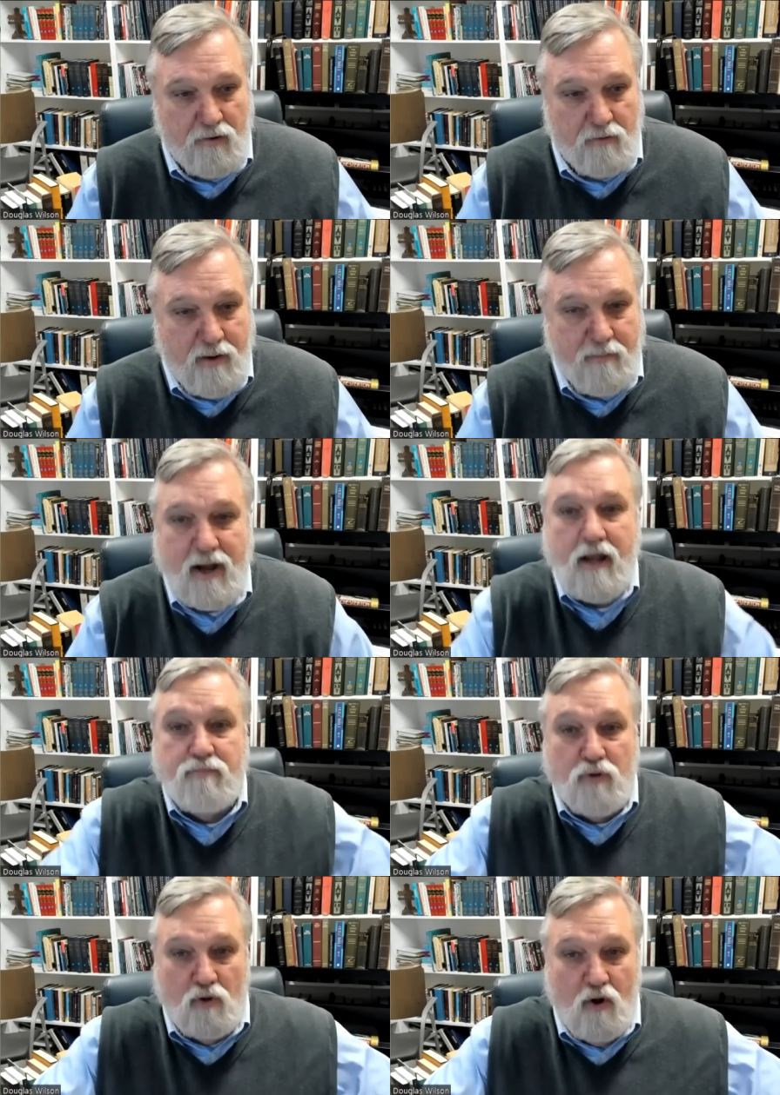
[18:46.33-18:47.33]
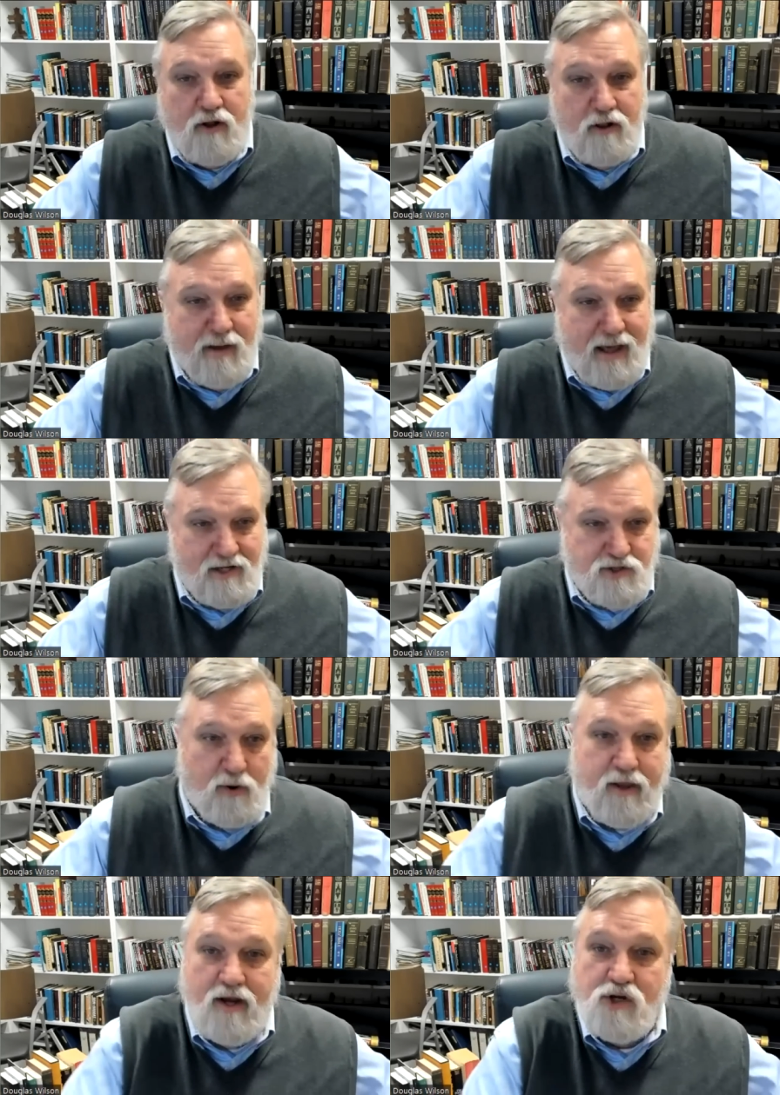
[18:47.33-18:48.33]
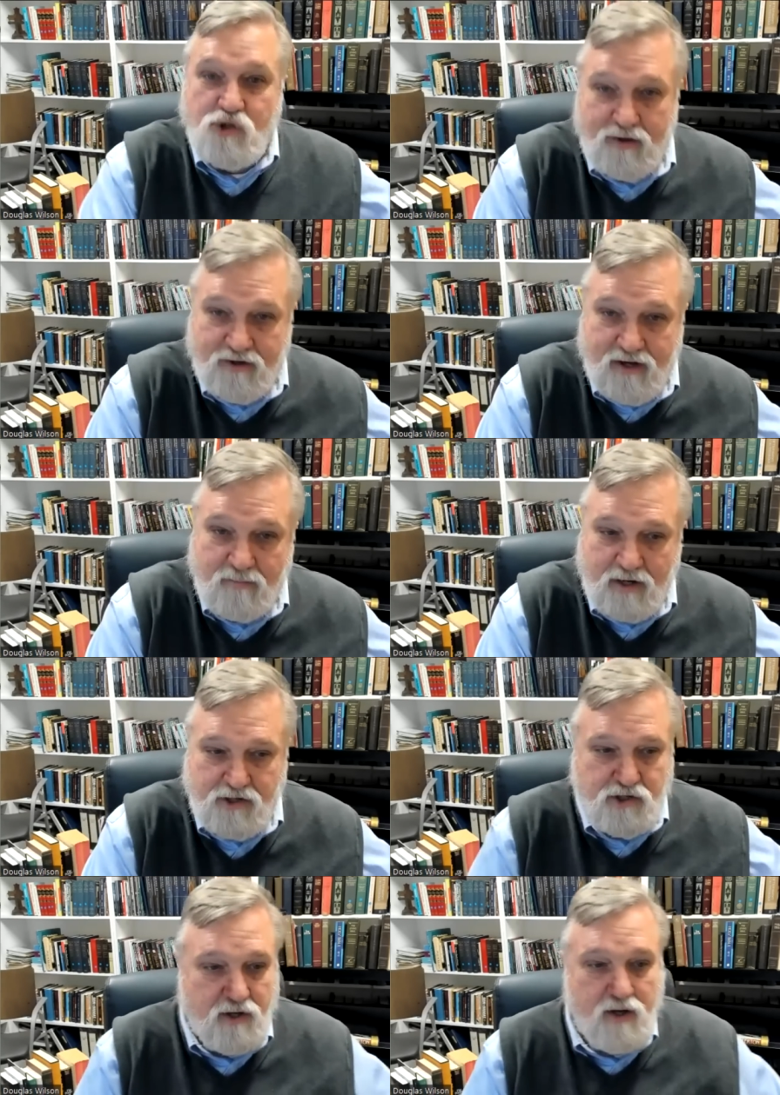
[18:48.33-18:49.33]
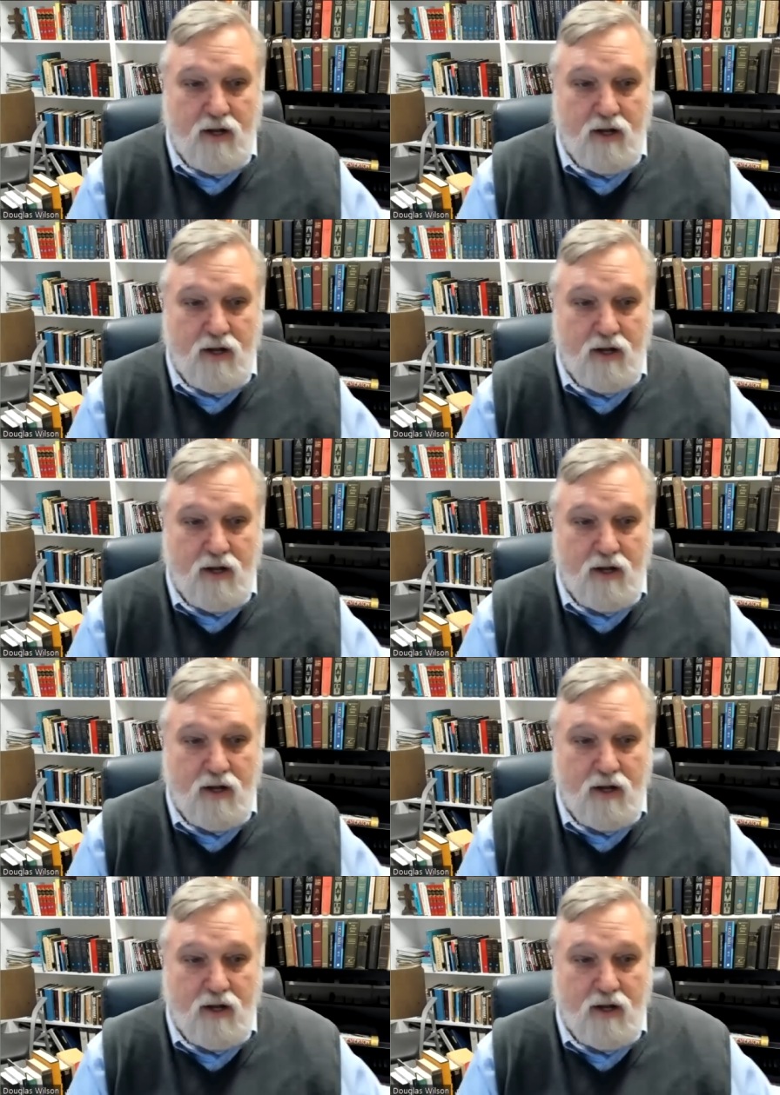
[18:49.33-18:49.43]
maybe I can prolong the battle so I can enjoy the temptation.